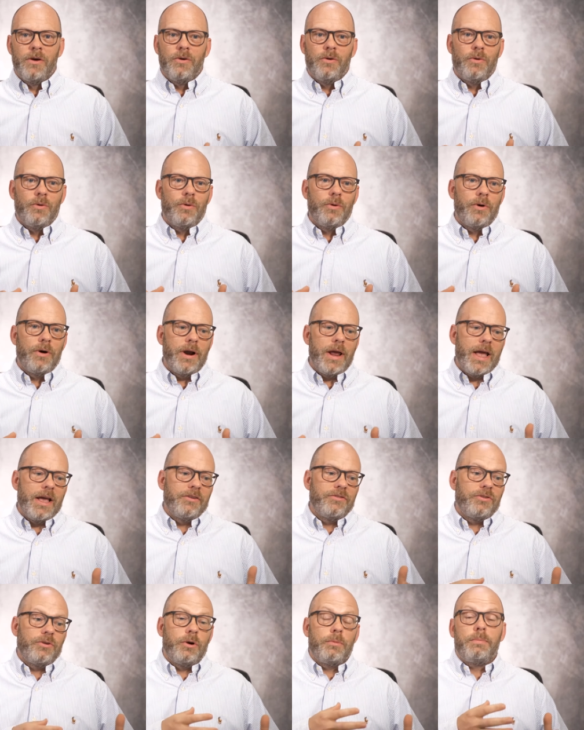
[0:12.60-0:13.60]
Or
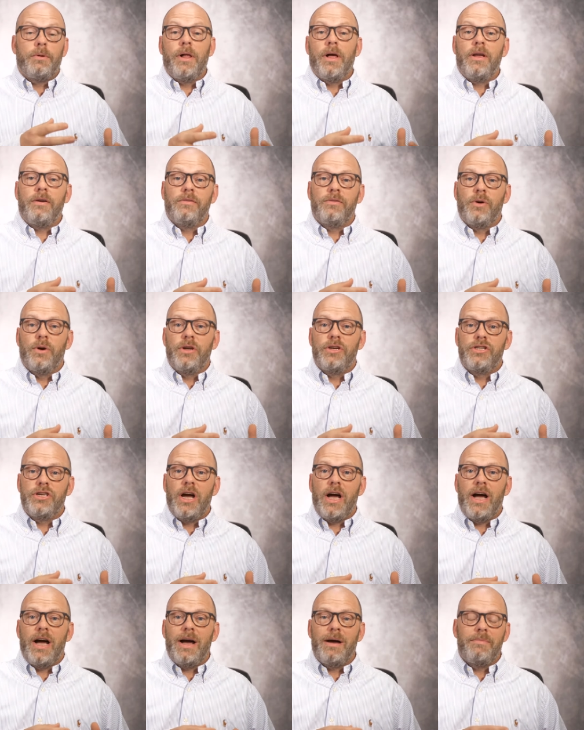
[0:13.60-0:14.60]
as they're applying for a
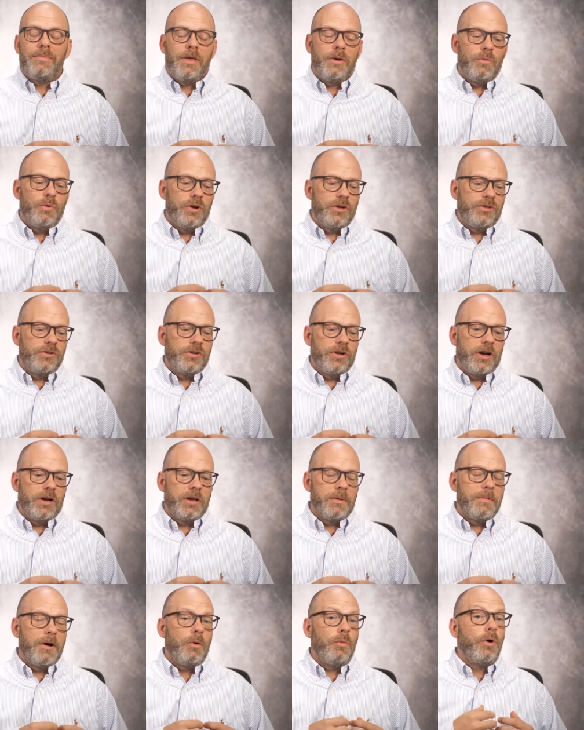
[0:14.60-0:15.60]
job, they want to
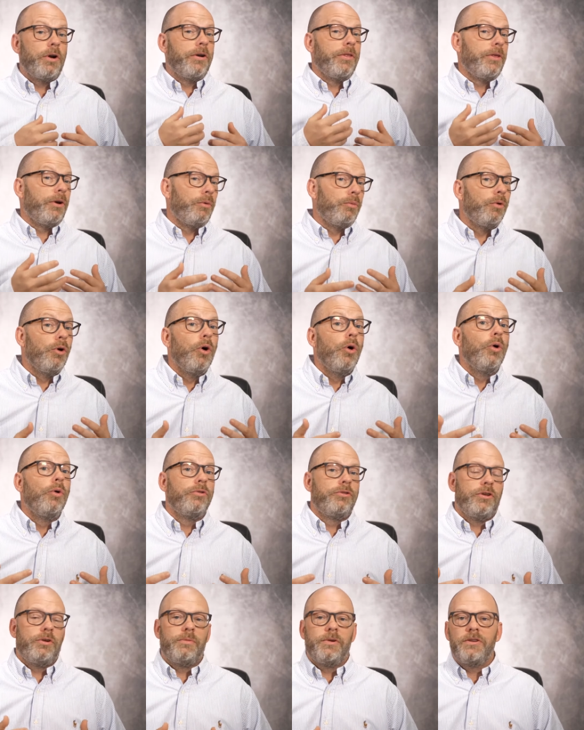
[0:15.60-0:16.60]
talk about what are their
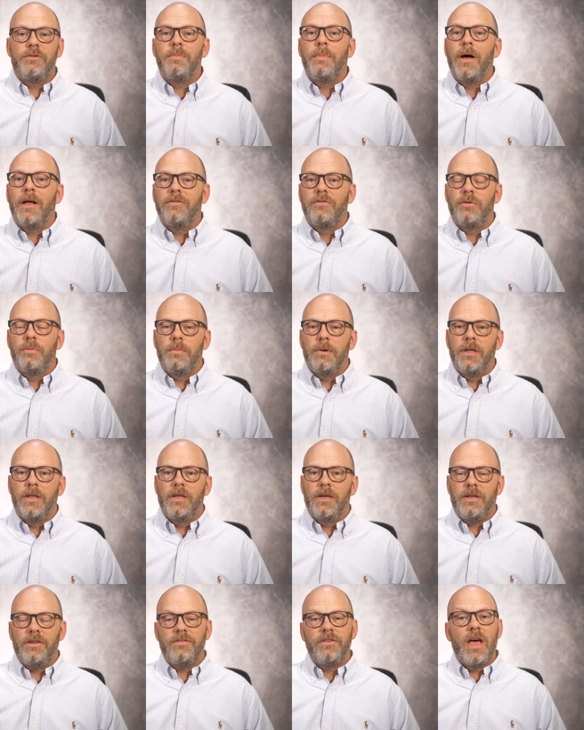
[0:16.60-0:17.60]
roles and
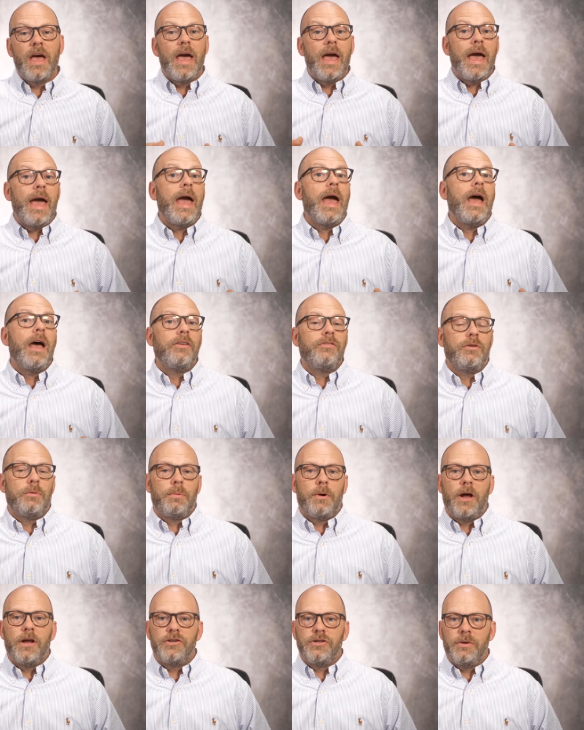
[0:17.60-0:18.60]
responsibilities as a
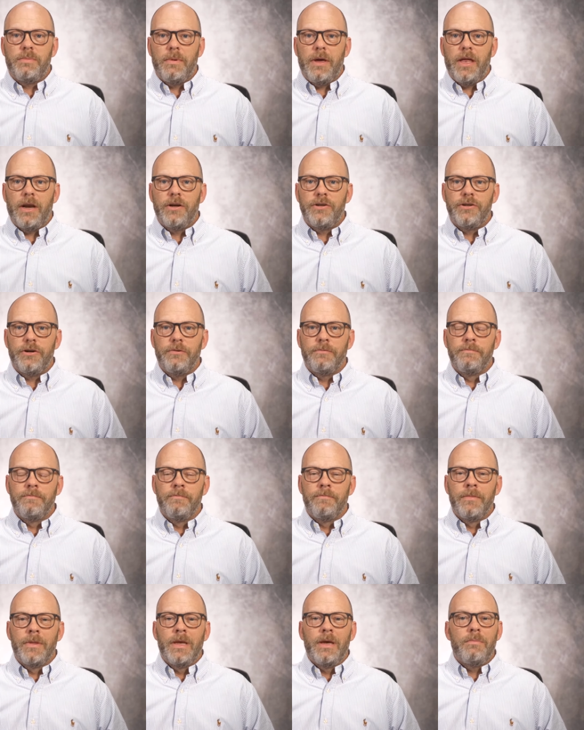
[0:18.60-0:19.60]
project manager.
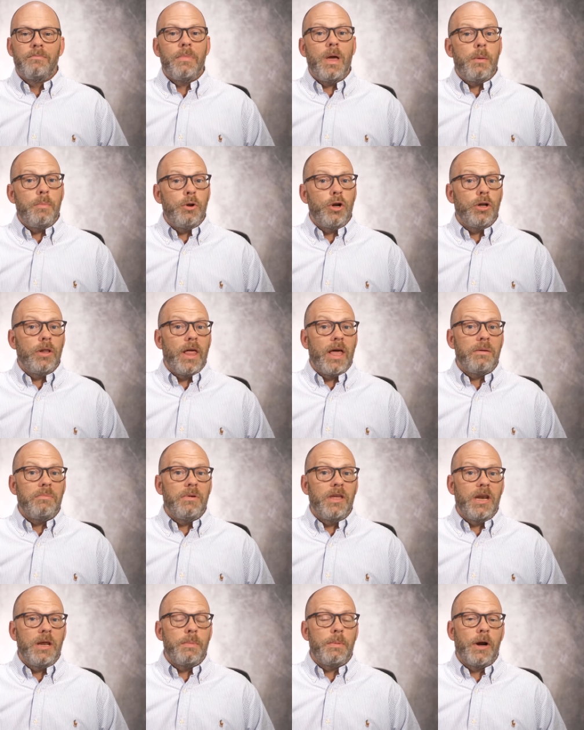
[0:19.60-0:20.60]
Maybe you're like
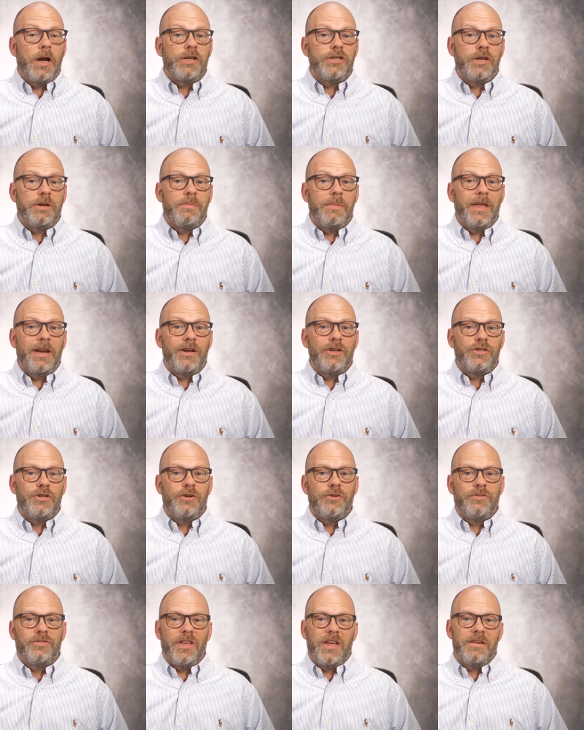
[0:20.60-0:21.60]
many project
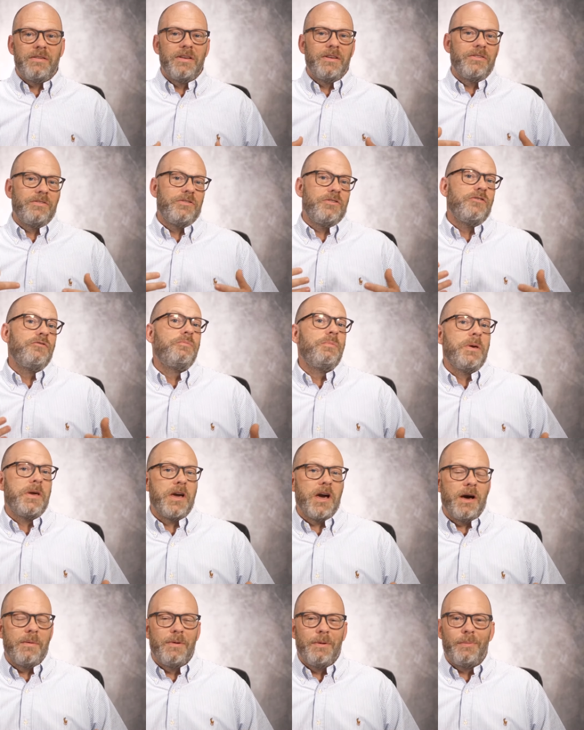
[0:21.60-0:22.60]
managers, that you've
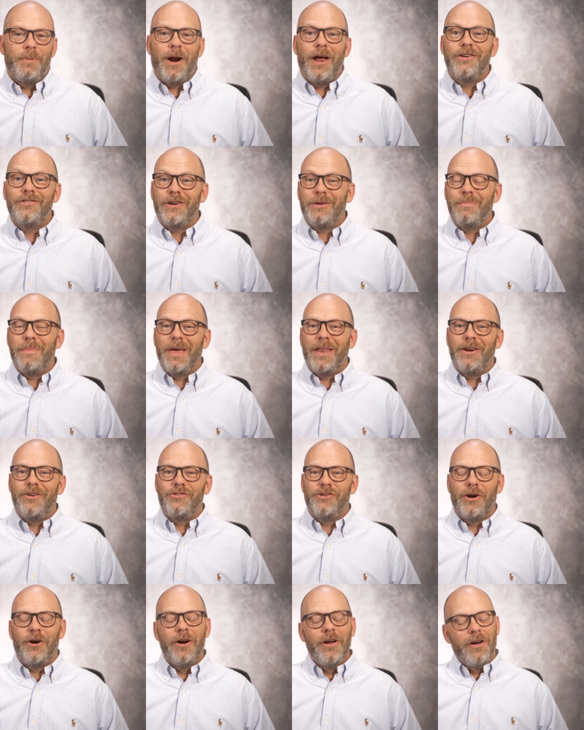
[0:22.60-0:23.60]
become a project
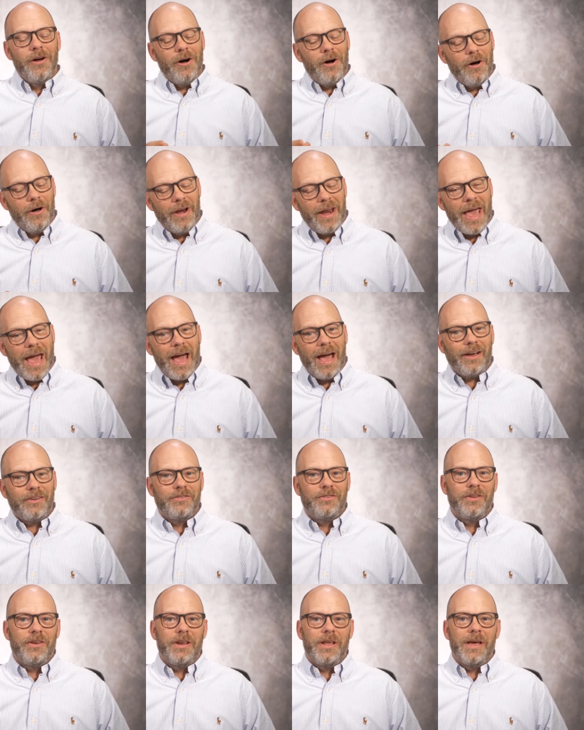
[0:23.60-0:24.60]
manager on
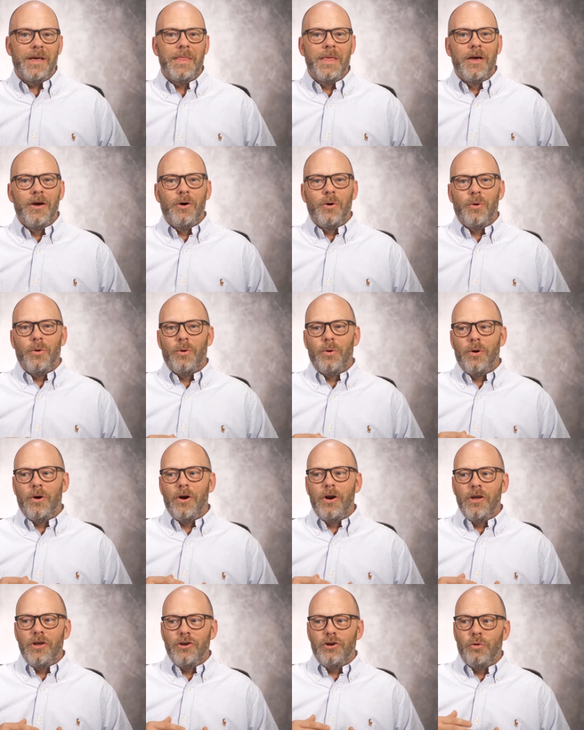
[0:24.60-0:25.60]
accident,
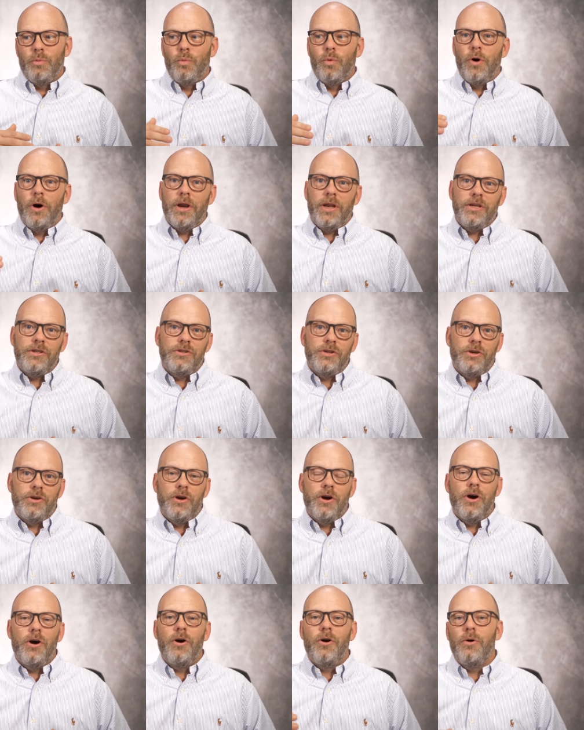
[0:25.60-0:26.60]
or you're wanting to
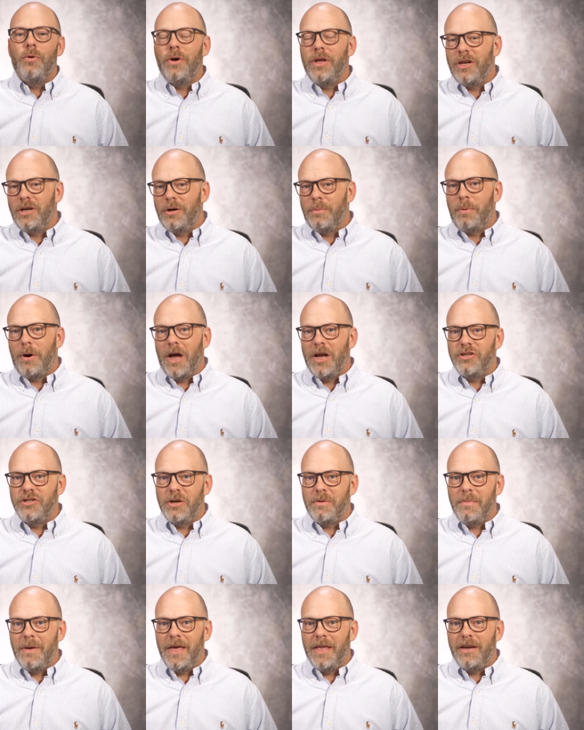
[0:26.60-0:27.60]
go into
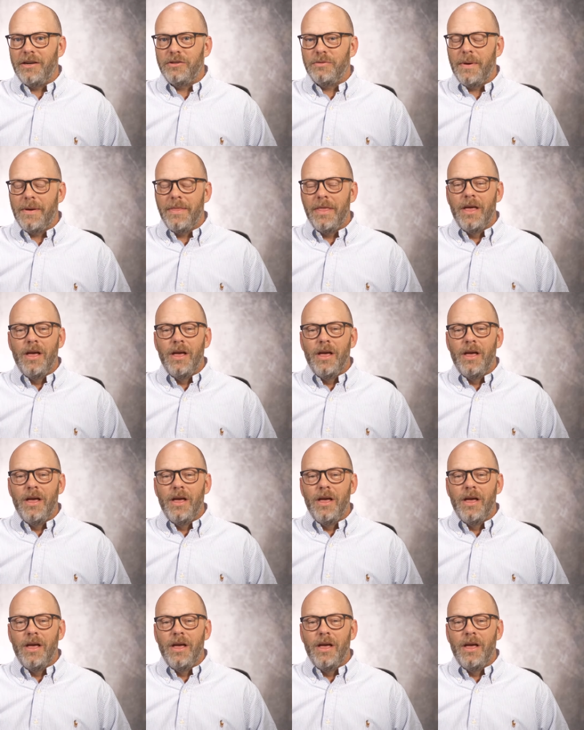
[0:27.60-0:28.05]
project management.